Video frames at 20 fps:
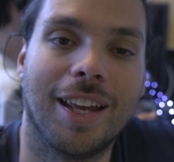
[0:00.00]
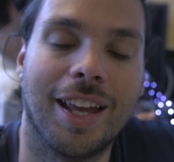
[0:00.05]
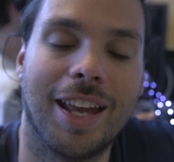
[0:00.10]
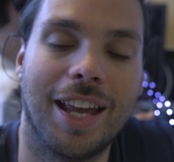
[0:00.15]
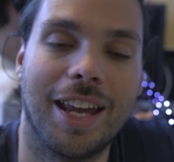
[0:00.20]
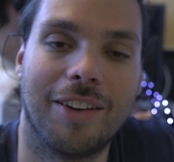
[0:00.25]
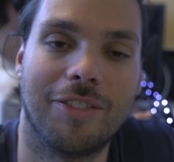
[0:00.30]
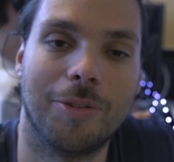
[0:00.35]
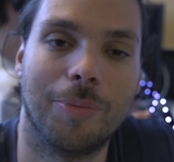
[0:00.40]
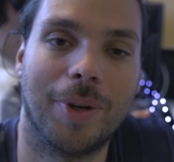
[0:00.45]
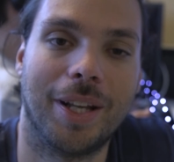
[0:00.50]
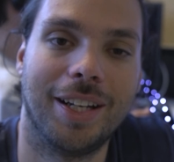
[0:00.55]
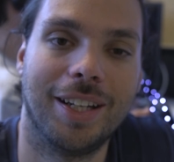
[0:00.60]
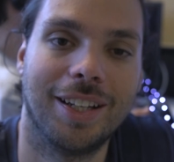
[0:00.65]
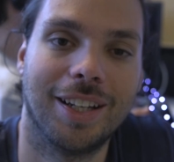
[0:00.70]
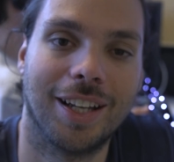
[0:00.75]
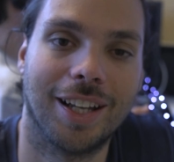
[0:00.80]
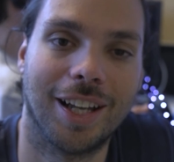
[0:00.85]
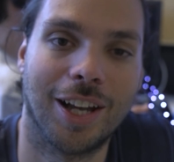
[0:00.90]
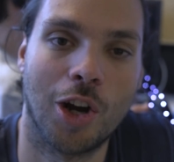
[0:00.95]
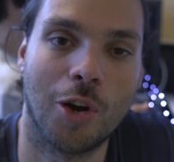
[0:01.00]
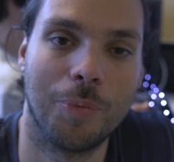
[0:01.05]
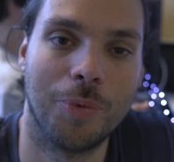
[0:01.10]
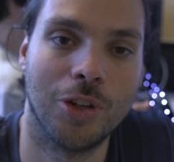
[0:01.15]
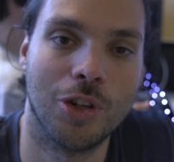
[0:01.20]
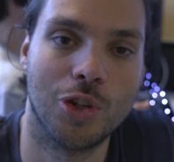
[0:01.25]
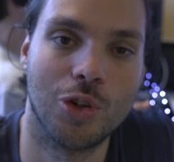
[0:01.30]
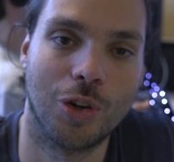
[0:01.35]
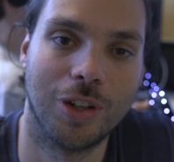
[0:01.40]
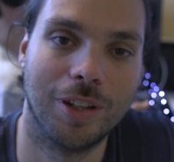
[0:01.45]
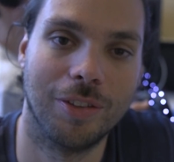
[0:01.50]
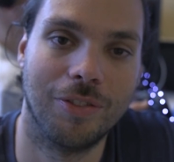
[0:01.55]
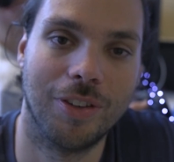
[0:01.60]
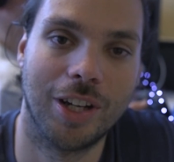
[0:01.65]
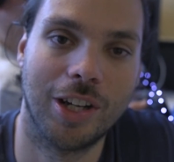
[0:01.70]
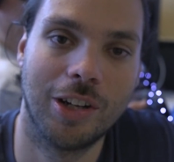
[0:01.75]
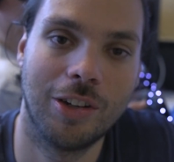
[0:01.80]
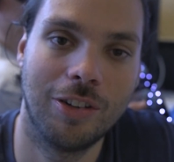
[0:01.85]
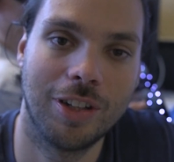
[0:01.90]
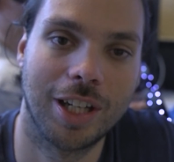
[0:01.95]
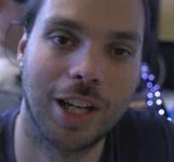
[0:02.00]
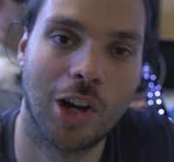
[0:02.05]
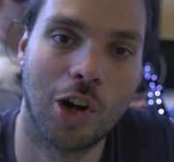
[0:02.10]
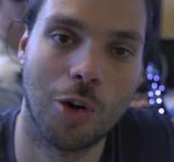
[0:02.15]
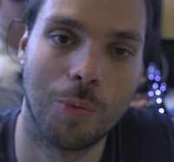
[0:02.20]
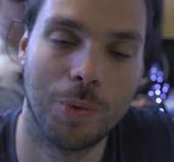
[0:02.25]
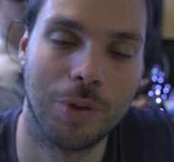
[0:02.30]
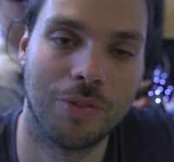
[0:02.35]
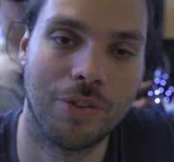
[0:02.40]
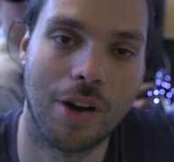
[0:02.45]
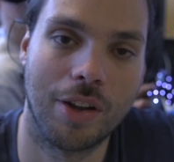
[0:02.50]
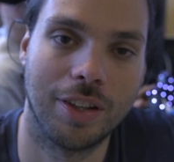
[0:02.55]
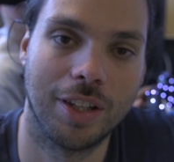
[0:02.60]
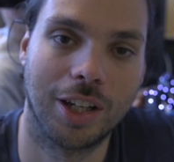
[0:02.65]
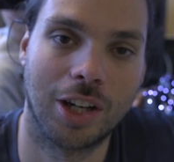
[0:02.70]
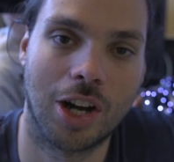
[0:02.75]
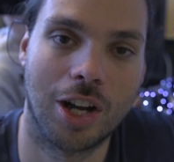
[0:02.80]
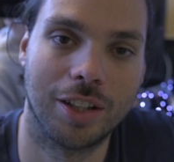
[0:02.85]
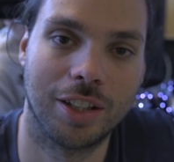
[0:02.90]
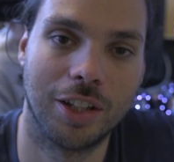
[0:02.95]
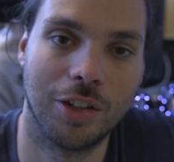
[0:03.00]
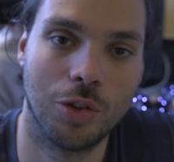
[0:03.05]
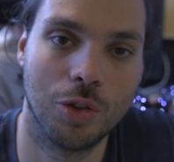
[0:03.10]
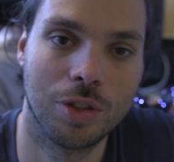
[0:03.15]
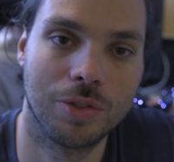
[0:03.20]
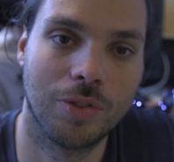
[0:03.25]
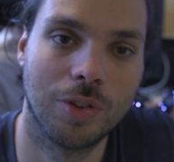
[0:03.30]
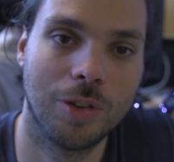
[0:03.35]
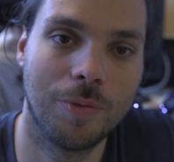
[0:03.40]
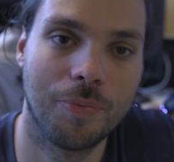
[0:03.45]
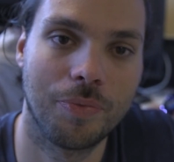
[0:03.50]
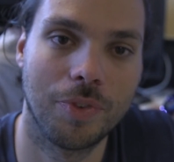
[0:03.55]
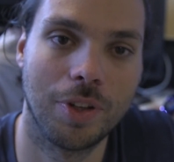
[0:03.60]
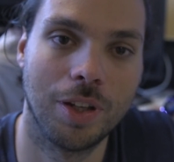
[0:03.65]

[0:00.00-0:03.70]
Hey everybody, I hope you enjoyed the video, and I hope you found the content useful.